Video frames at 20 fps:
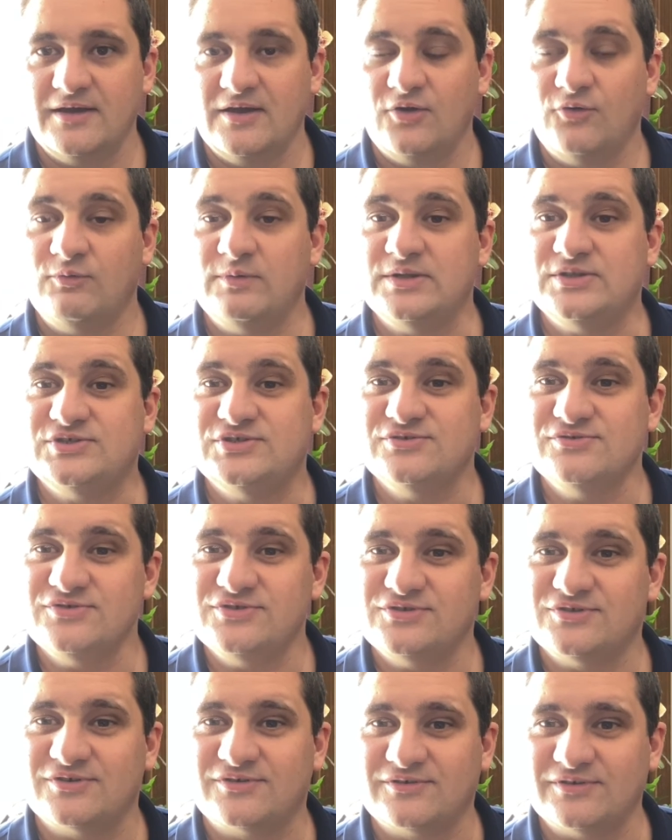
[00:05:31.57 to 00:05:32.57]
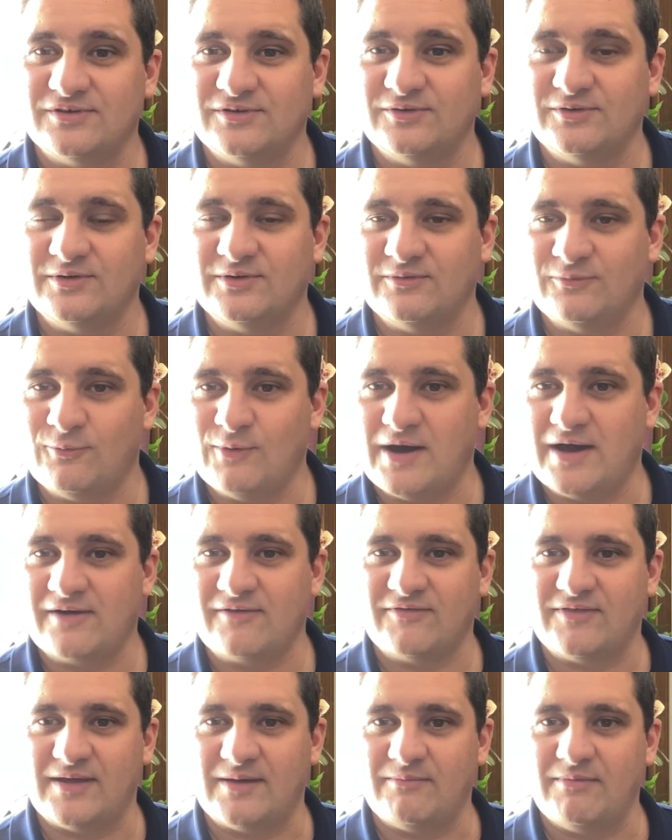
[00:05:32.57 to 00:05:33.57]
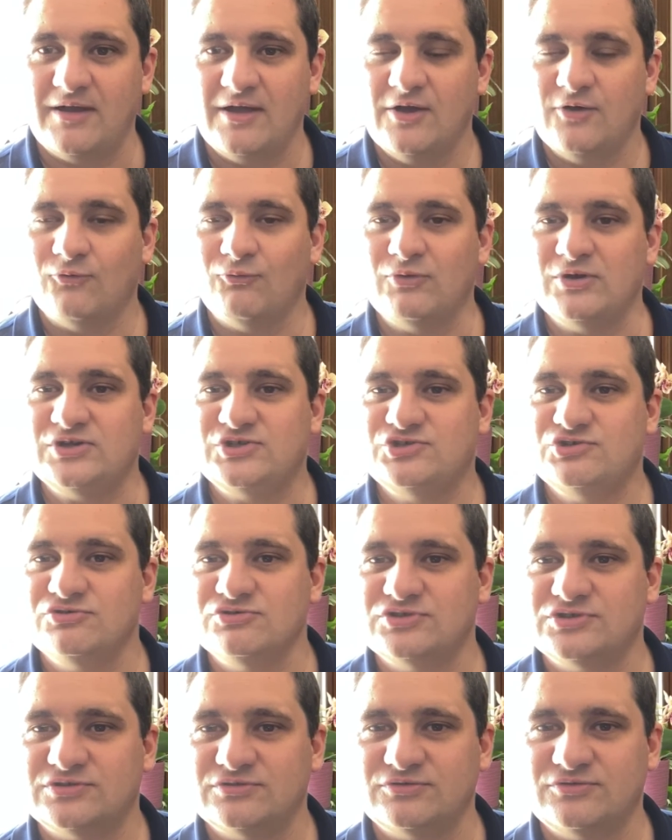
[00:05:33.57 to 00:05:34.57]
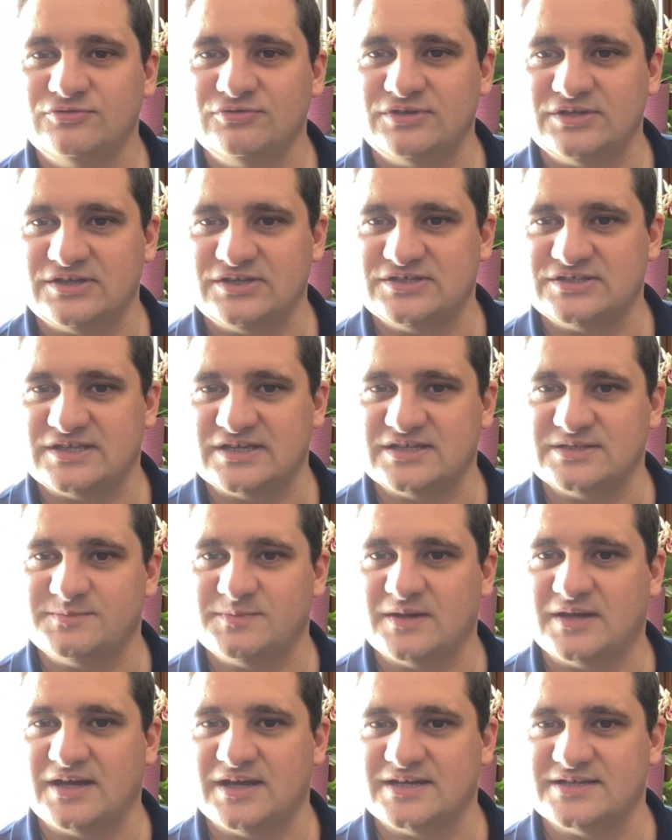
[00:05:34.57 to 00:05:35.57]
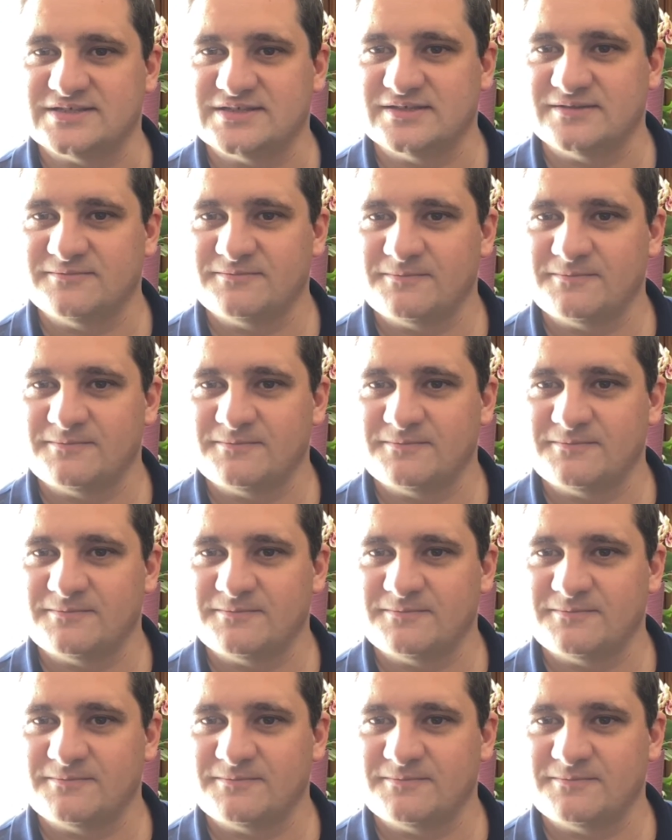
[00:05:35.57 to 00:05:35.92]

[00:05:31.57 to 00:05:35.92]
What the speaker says: We choose to water them. We choose to do these things because